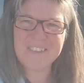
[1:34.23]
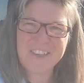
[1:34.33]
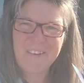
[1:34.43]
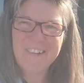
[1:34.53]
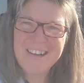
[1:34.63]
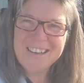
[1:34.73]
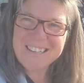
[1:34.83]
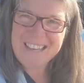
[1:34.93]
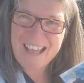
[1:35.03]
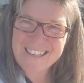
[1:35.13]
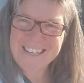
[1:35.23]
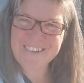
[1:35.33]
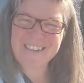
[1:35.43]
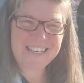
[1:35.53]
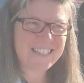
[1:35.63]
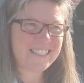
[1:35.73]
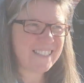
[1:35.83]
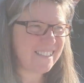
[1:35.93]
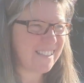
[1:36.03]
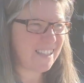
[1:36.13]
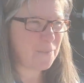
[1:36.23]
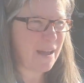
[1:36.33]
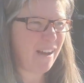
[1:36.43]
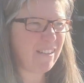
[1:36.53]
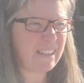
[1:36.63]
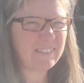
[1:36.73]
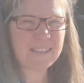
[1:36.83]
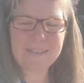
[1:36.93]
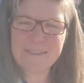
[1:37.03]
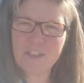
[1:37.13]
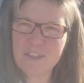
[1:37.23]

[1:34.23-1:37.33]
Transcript: So, yeah, getting ready to send them out and just